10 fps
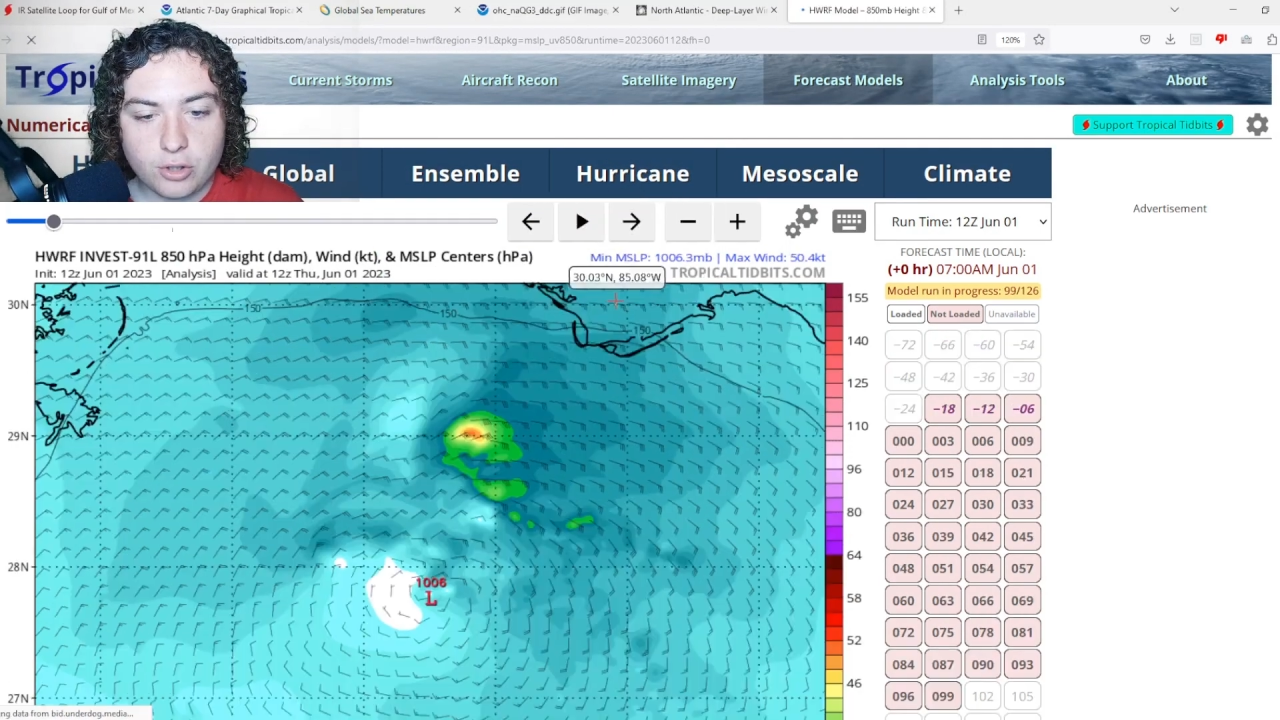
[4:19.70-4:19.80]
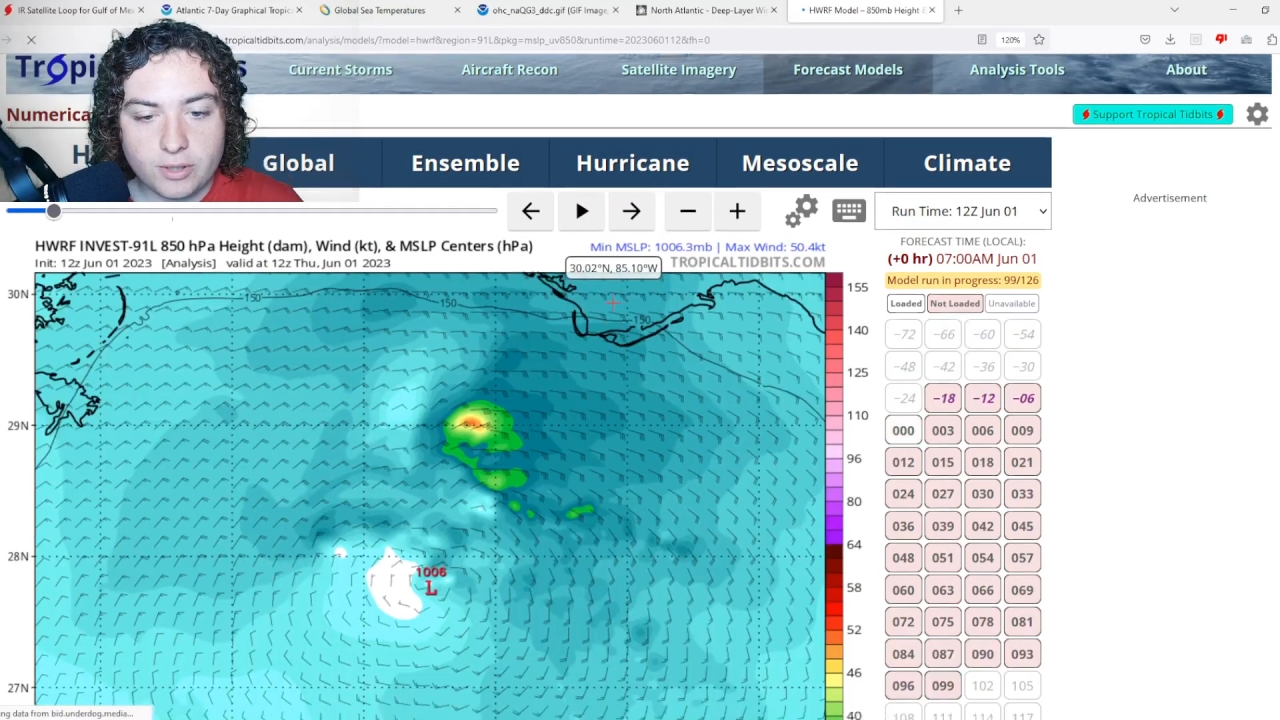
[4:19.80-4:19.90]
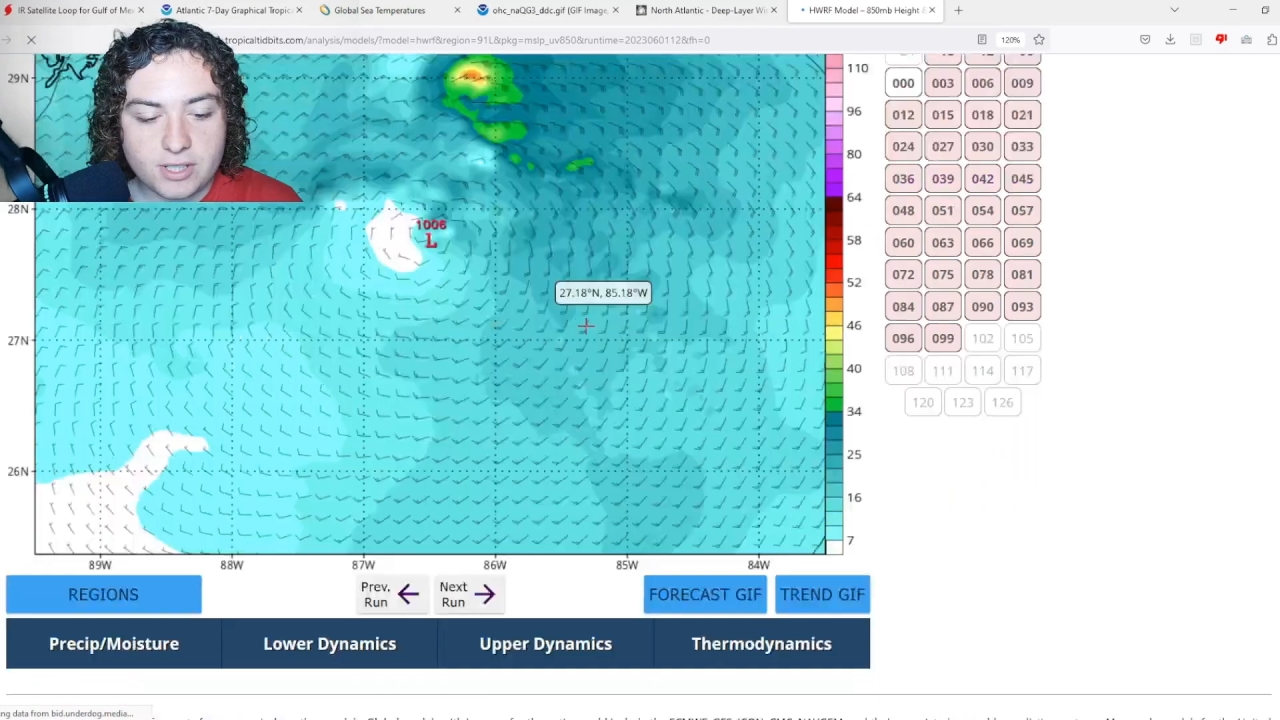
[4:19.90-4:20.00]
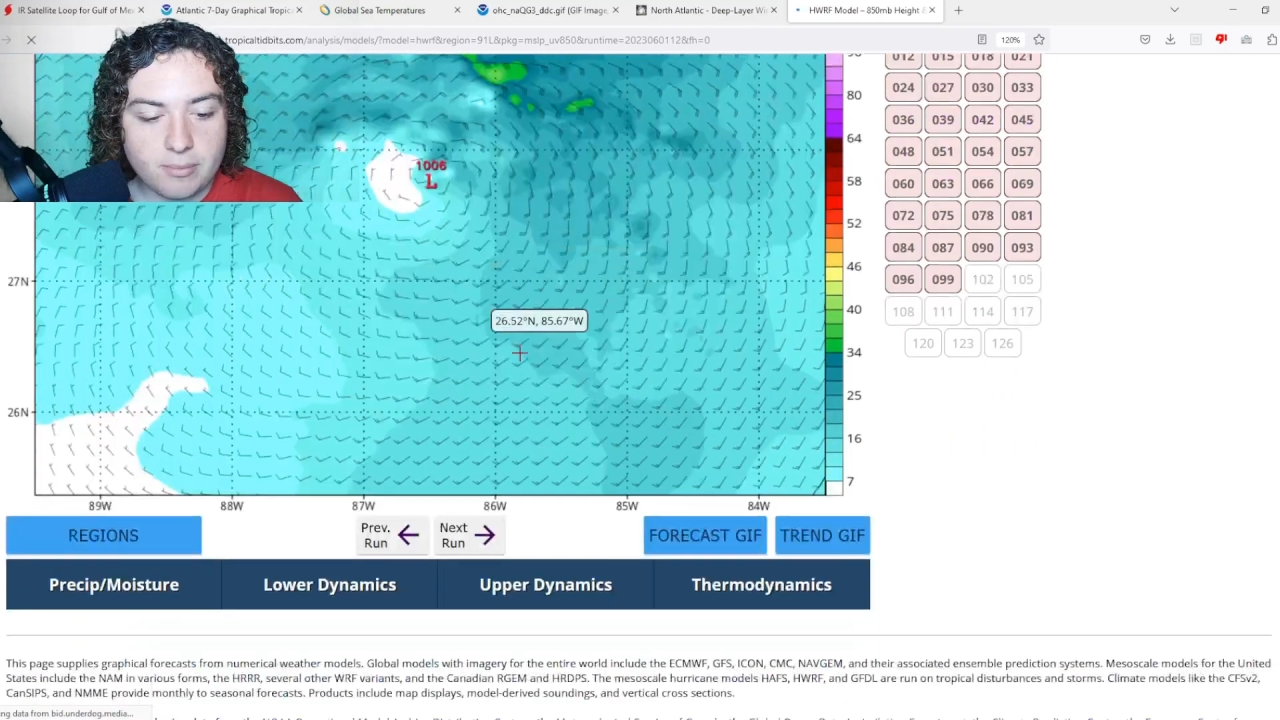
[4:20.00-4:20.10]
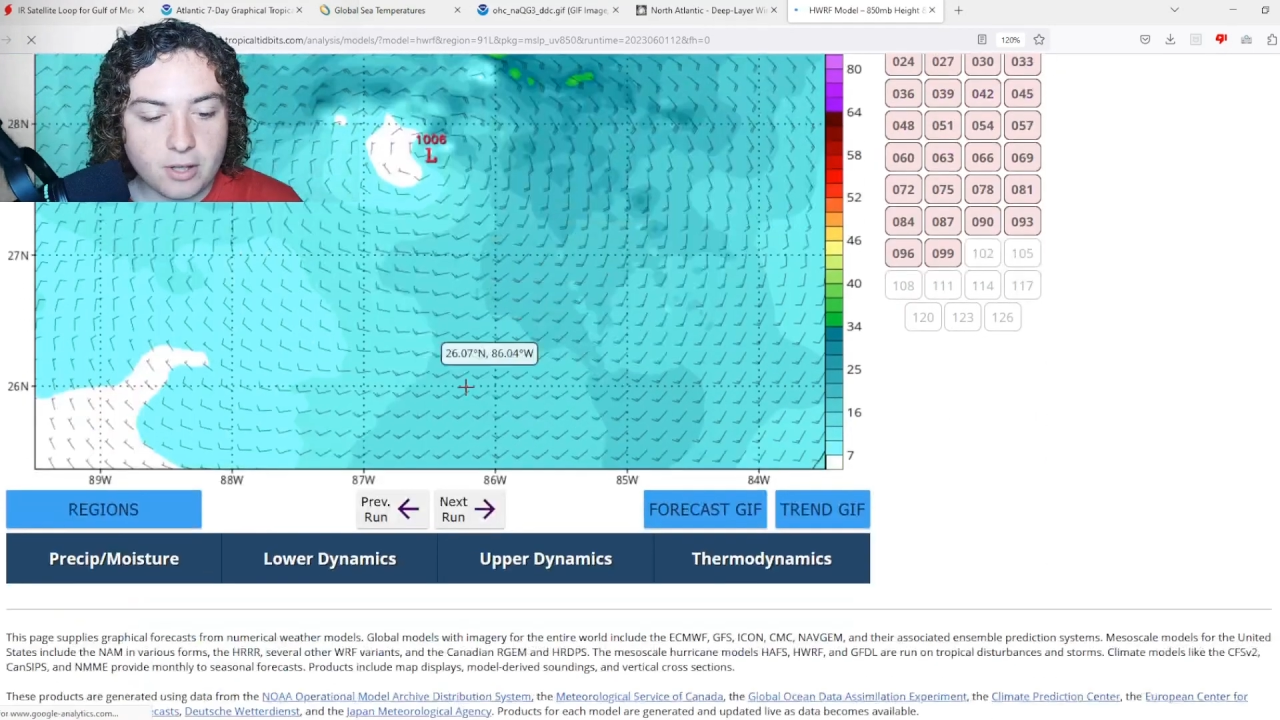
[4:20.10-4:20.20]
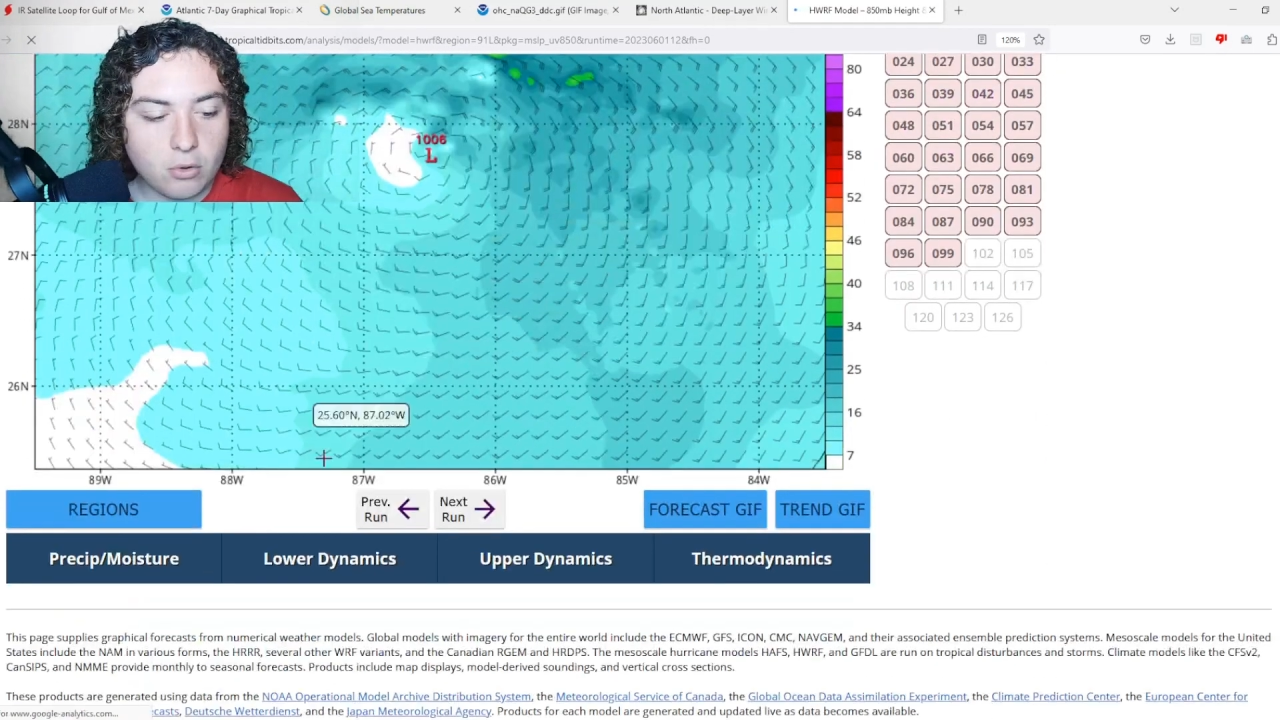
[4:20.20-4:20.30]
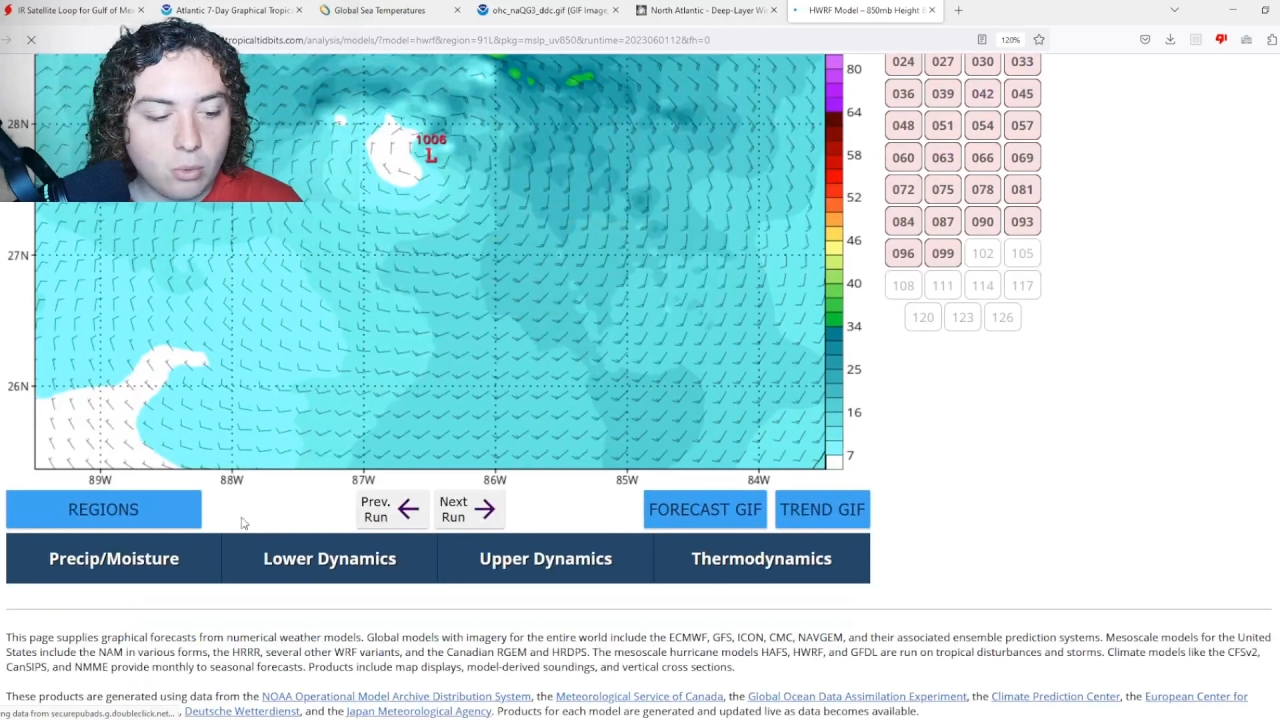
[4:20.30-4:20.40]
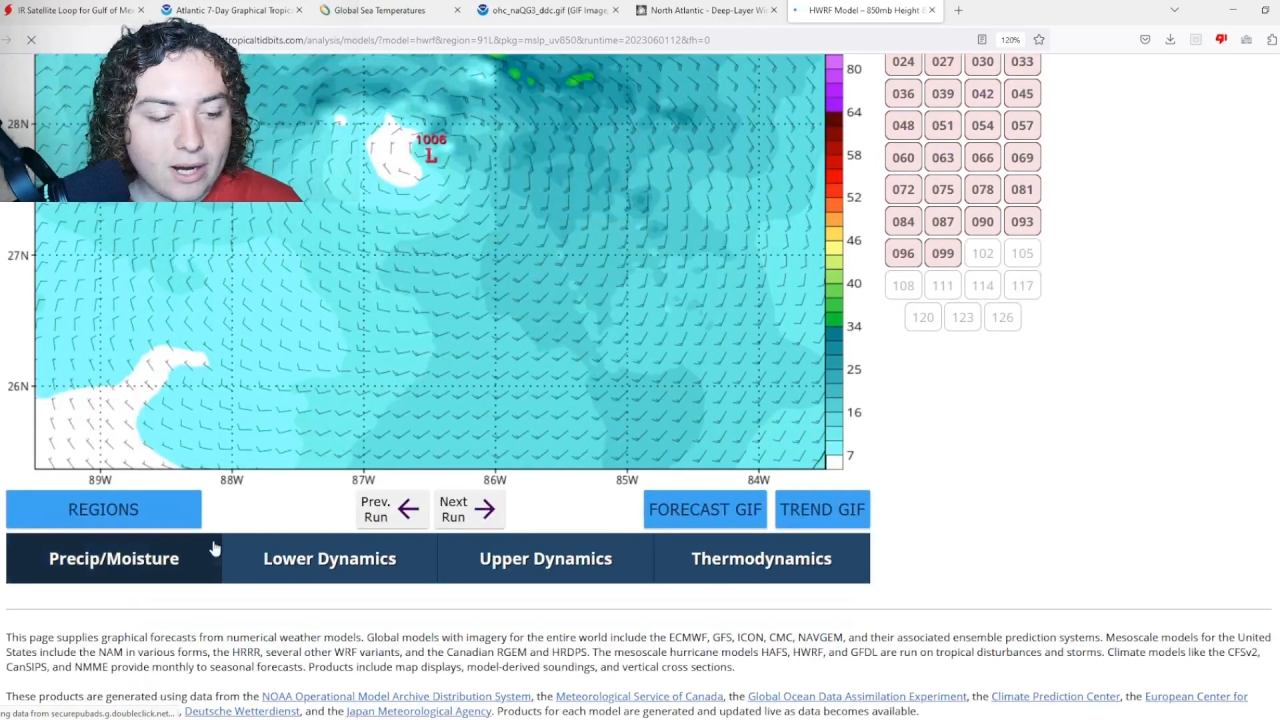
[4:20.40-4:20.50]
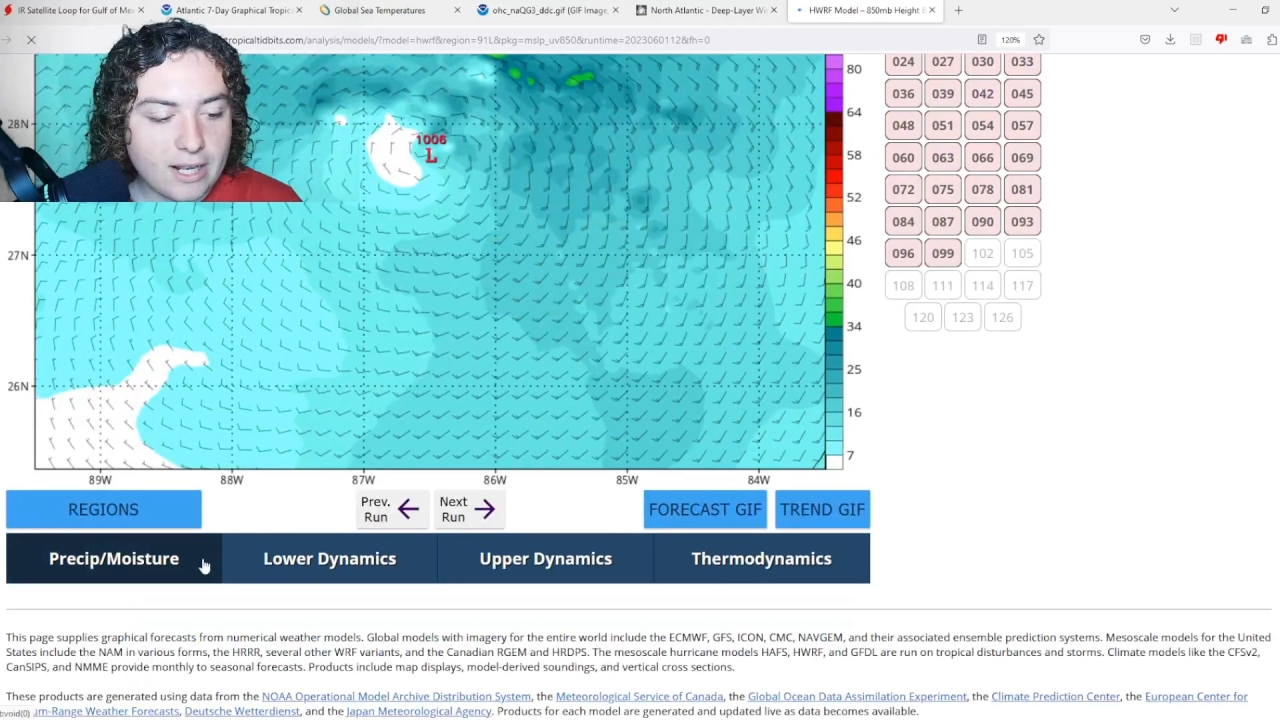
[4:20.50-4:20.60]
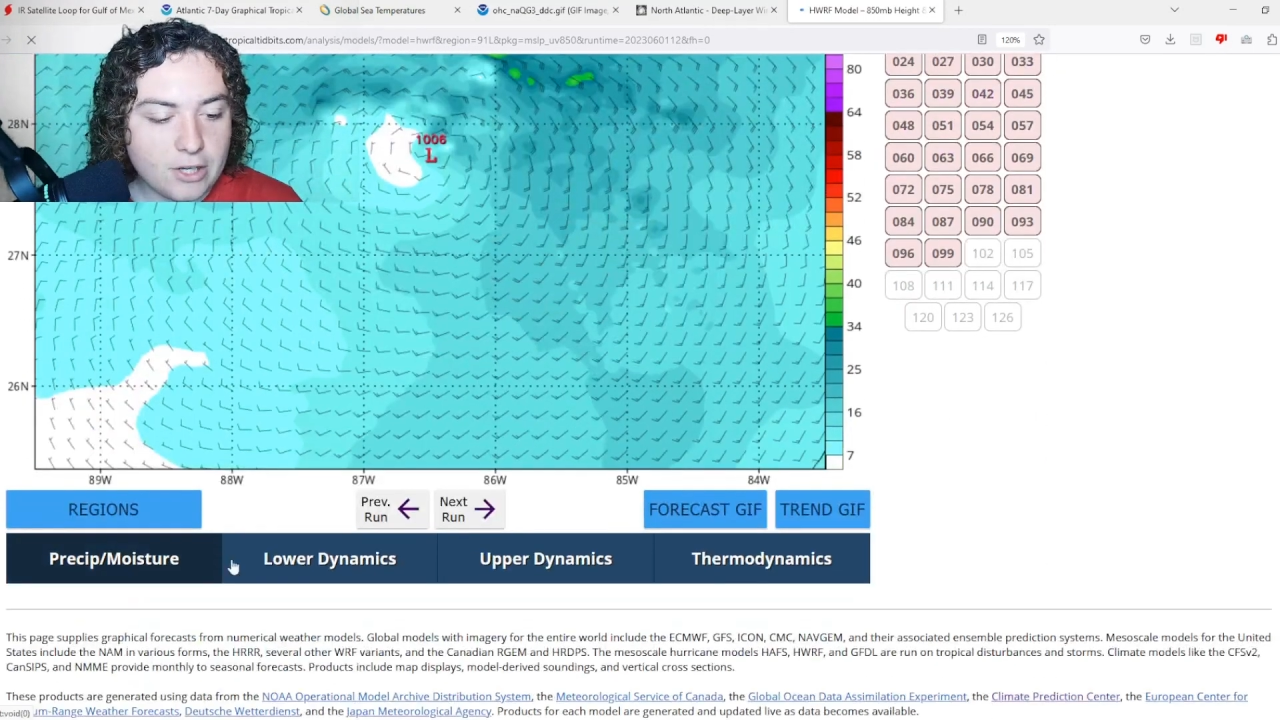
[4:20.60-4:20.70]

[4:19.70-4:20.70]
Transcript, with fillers: showing something quite